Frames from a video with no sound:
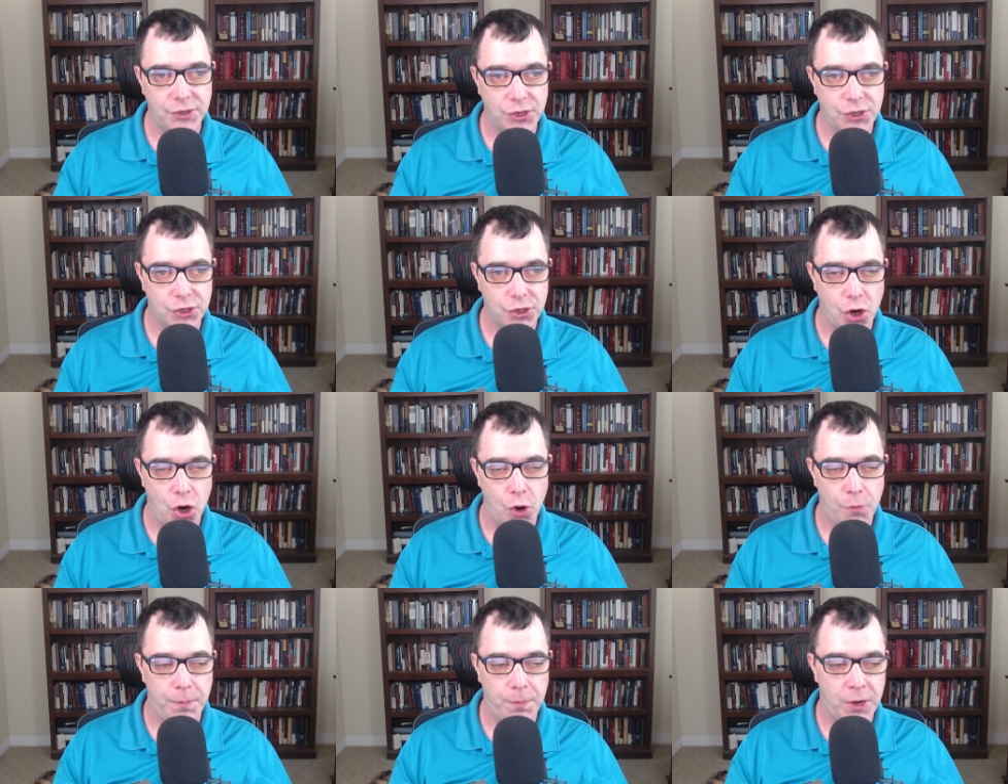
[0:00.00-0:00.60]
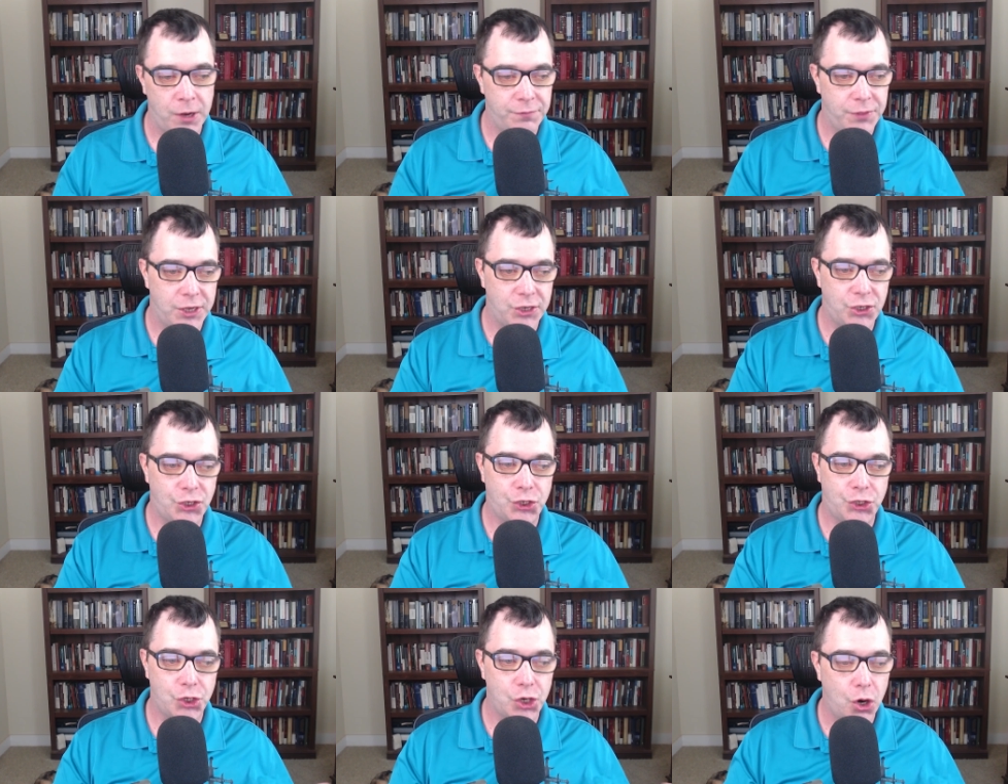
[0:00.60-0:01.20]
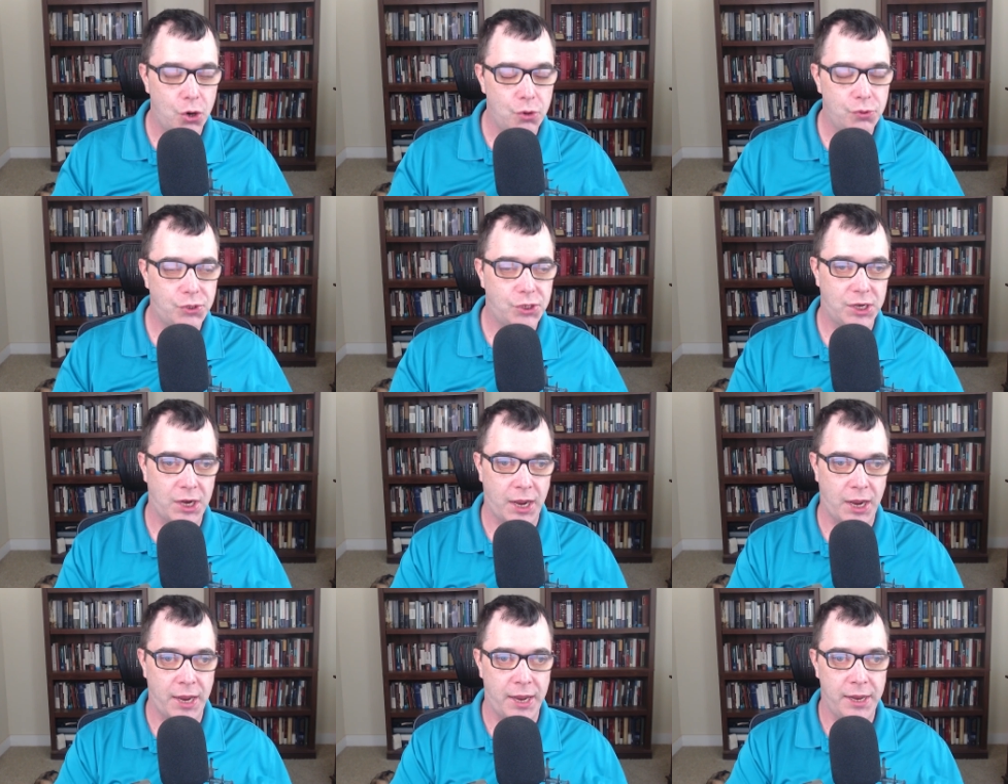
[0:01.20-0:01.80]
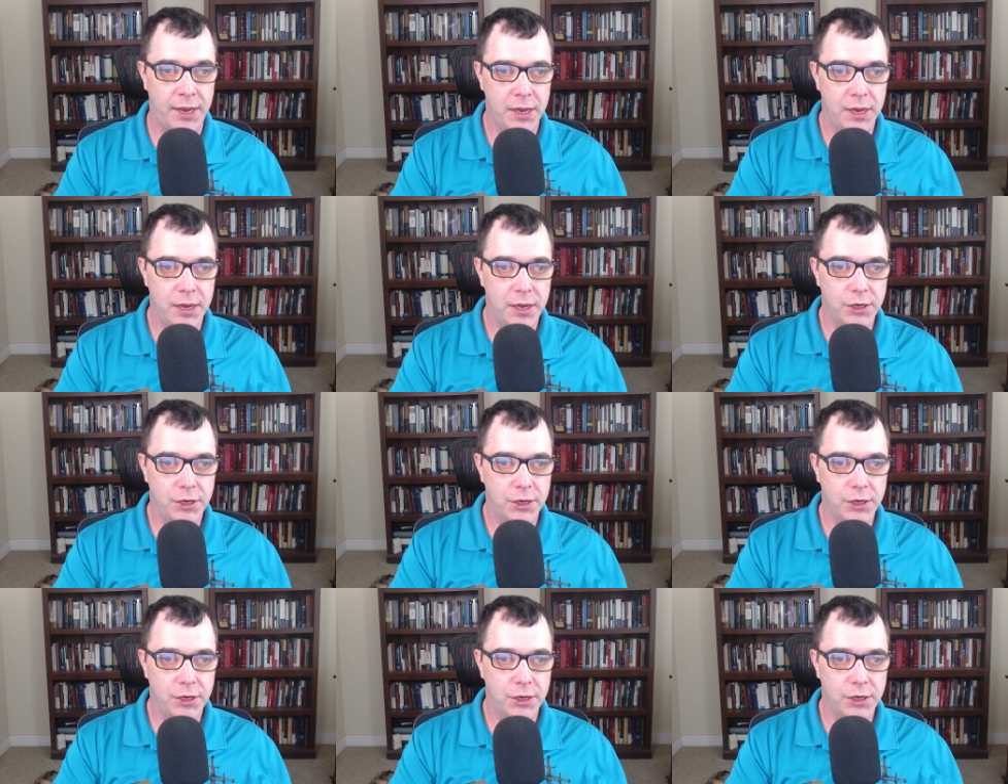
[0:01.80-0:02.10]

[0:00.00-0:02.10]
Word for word: scope of this show today